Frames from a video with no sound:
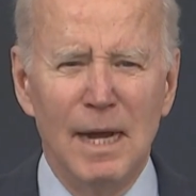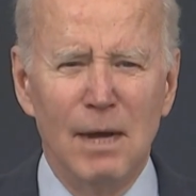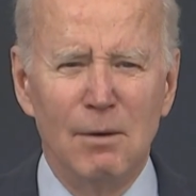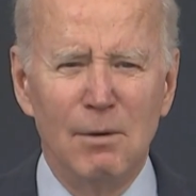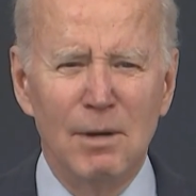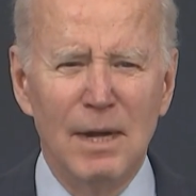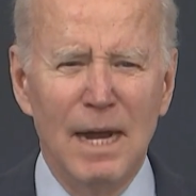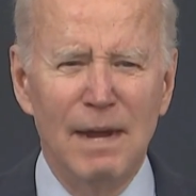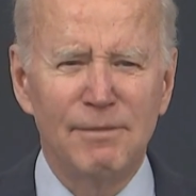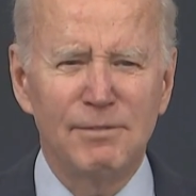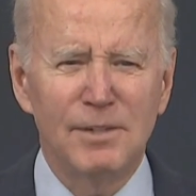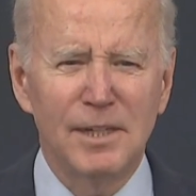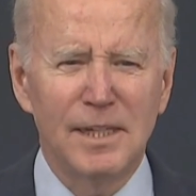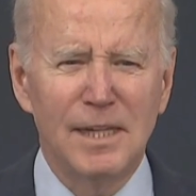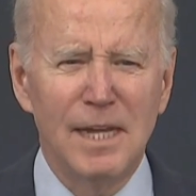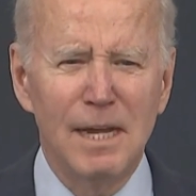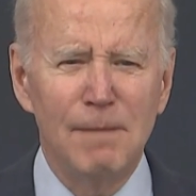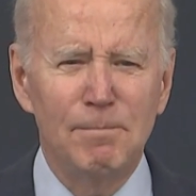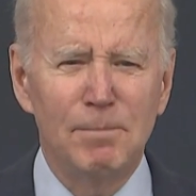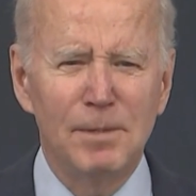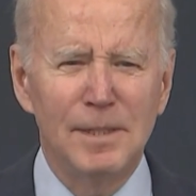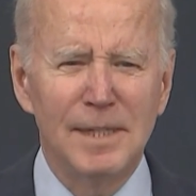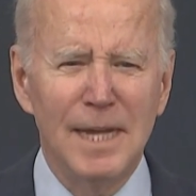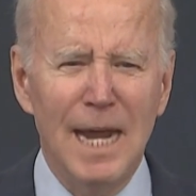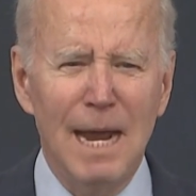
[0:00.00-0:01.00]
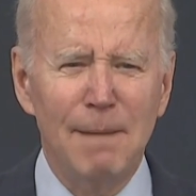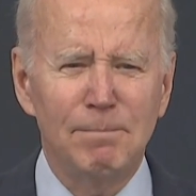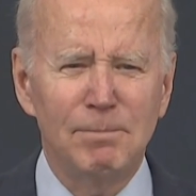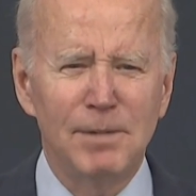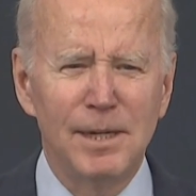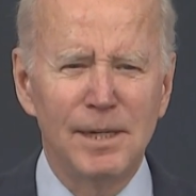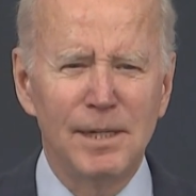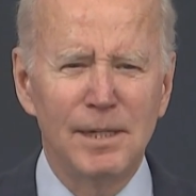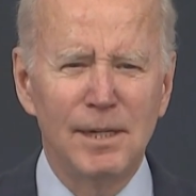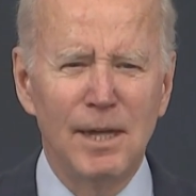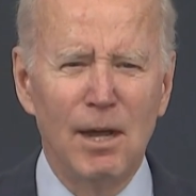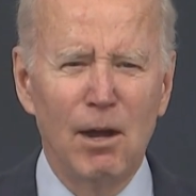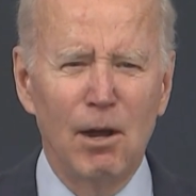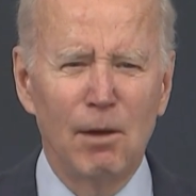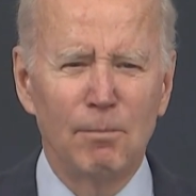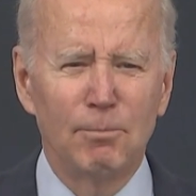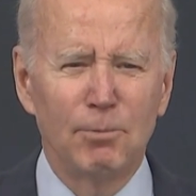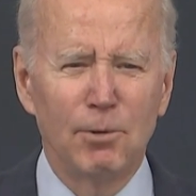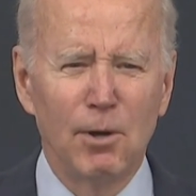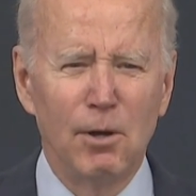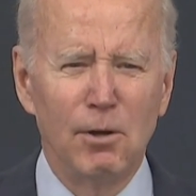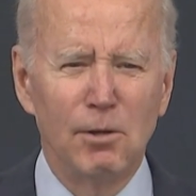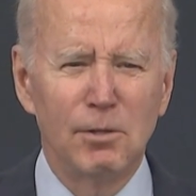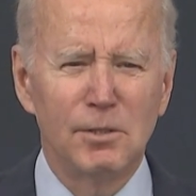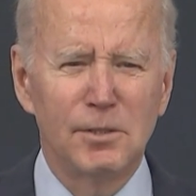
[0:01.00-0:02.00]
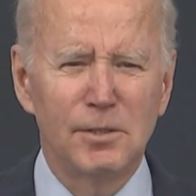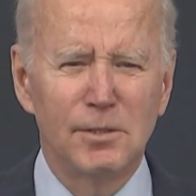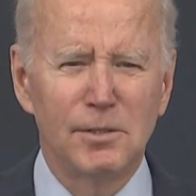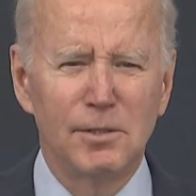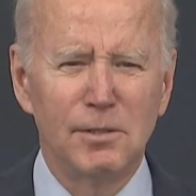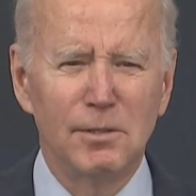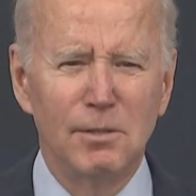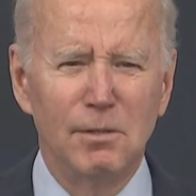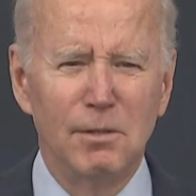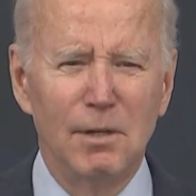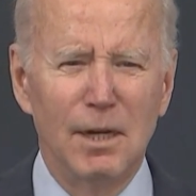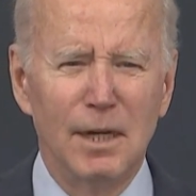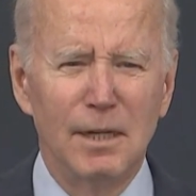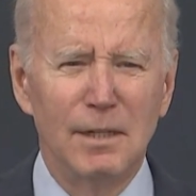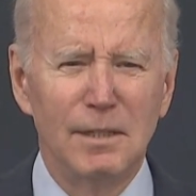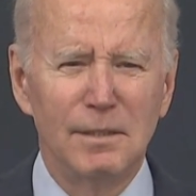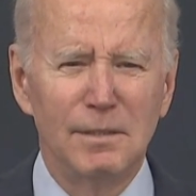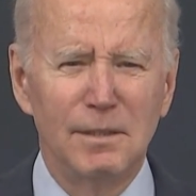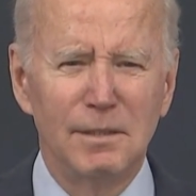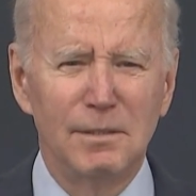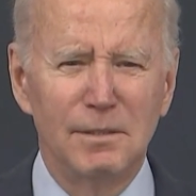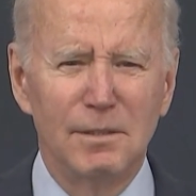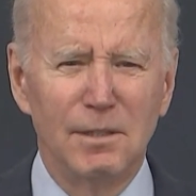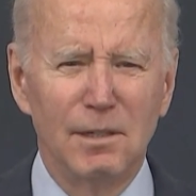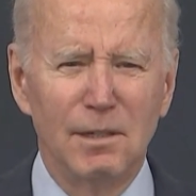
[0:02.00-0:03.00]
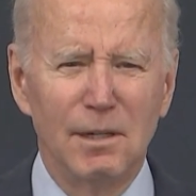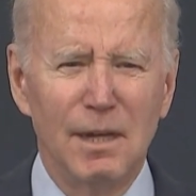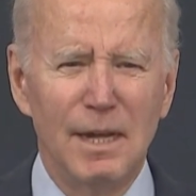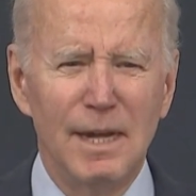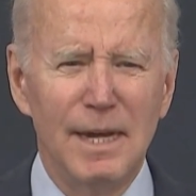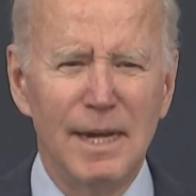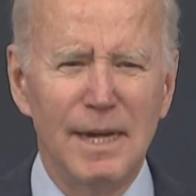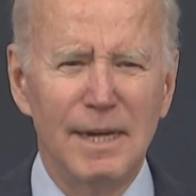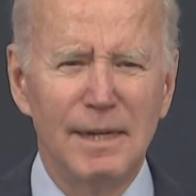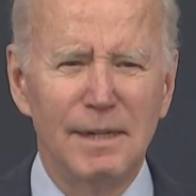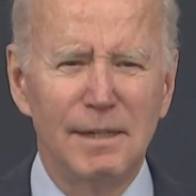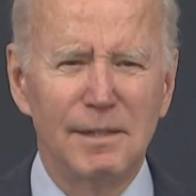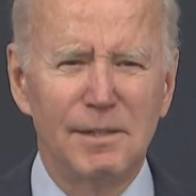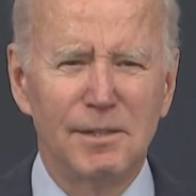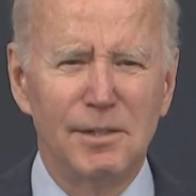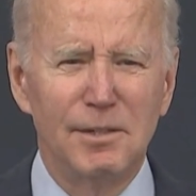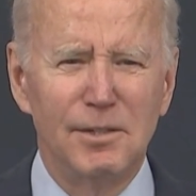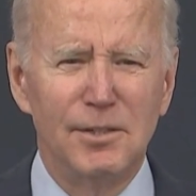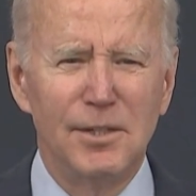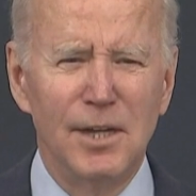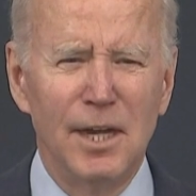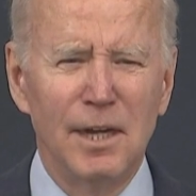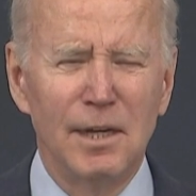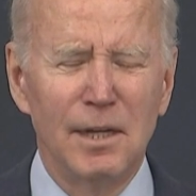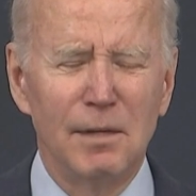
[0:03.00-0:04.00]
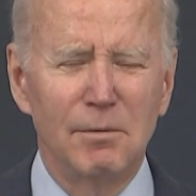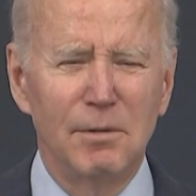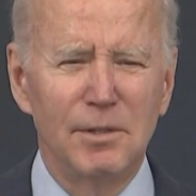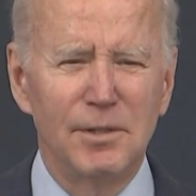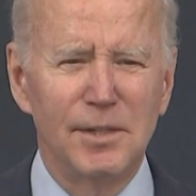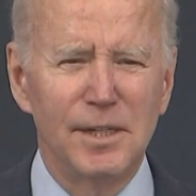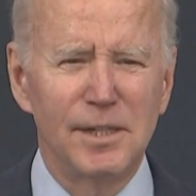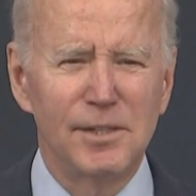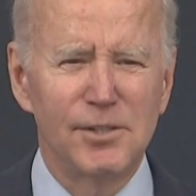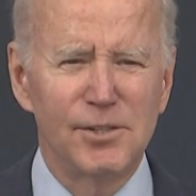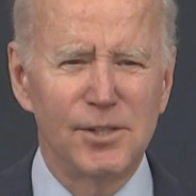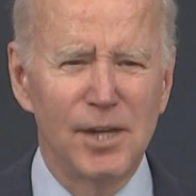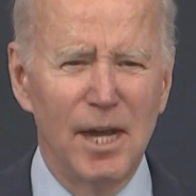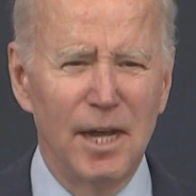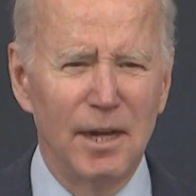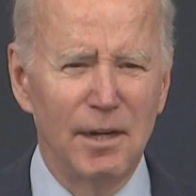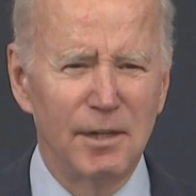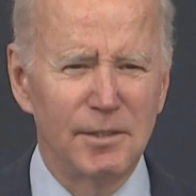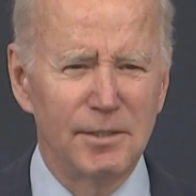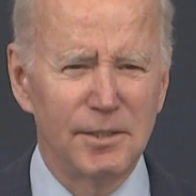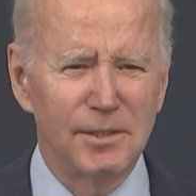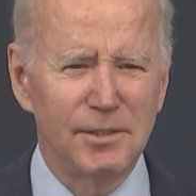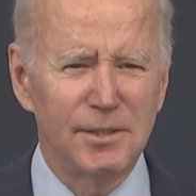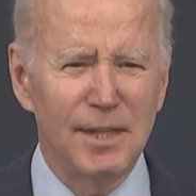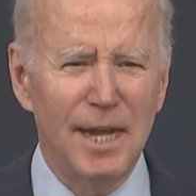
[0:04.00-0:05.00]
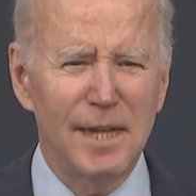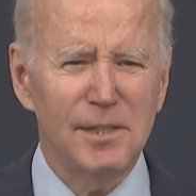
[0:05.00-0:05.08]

And we have to keep adapting our approach to uh, delaying, to dealing with these challenges.